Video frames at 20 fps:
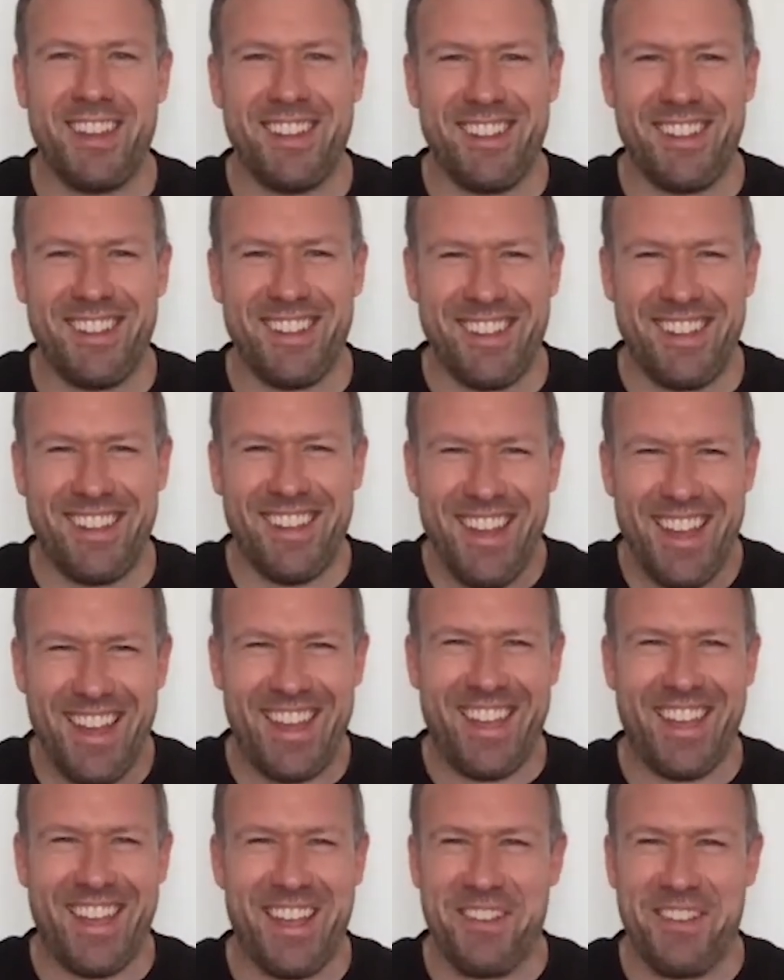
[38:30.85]

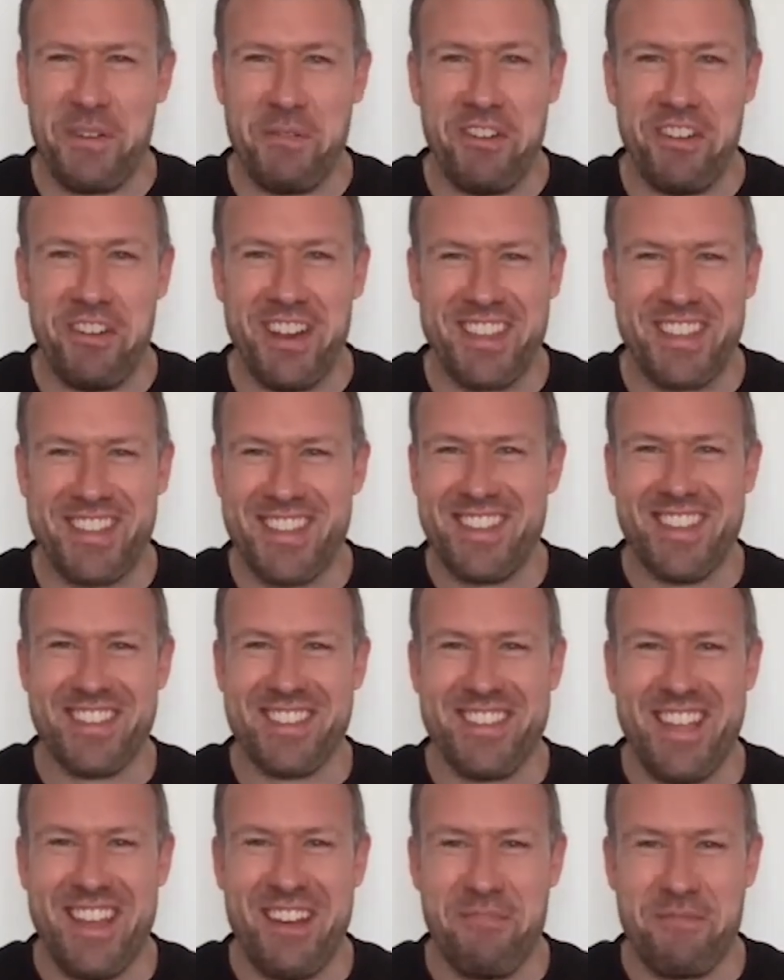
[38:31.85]
If I'm honest, it
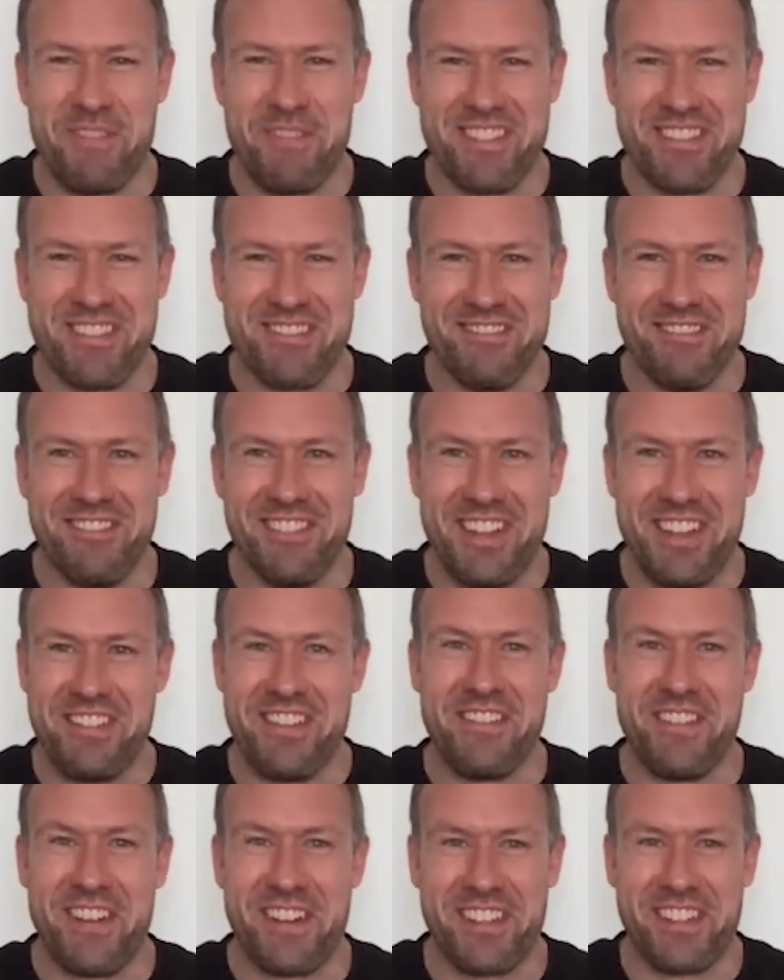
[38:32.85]
doesn't help us at all.
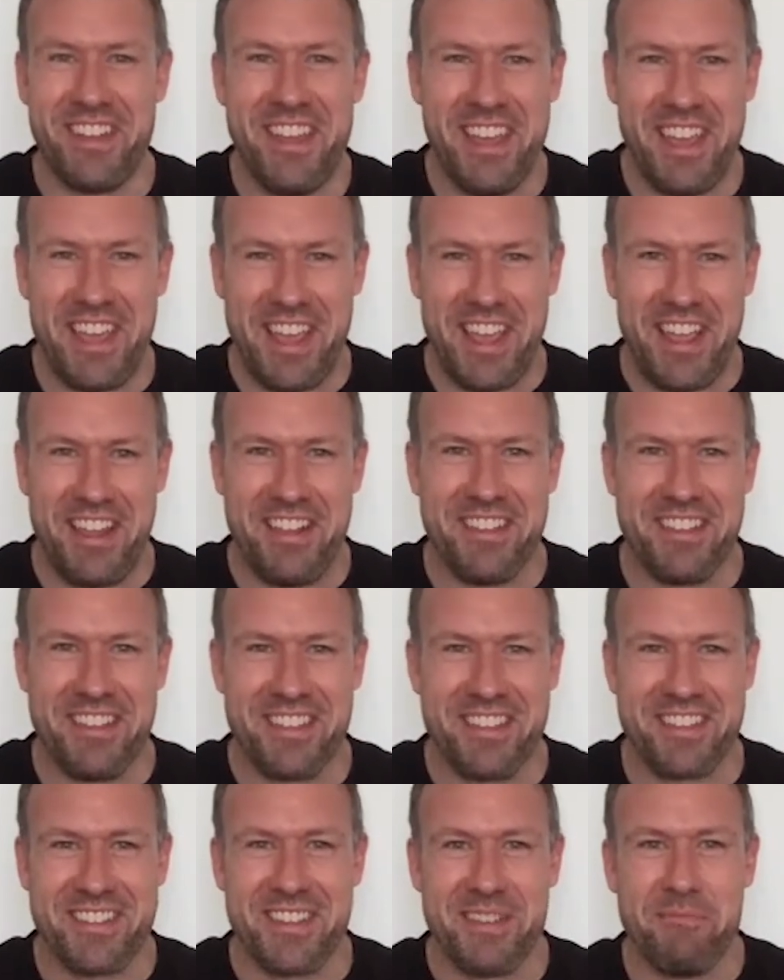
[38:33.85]
It hinders
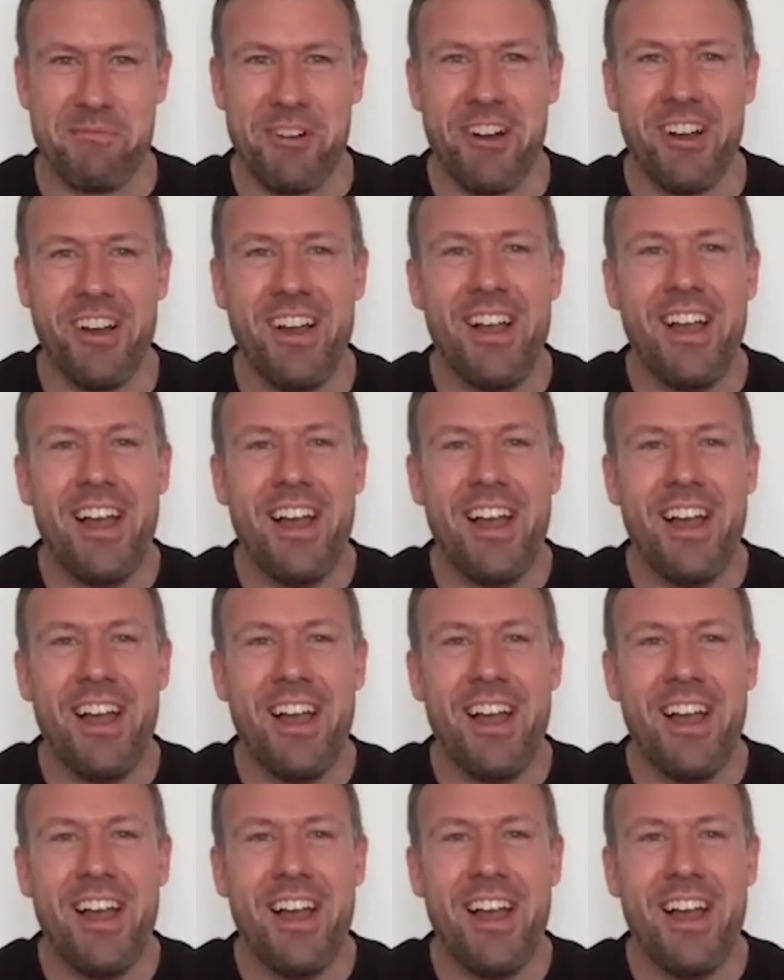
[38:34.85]
us somewhat.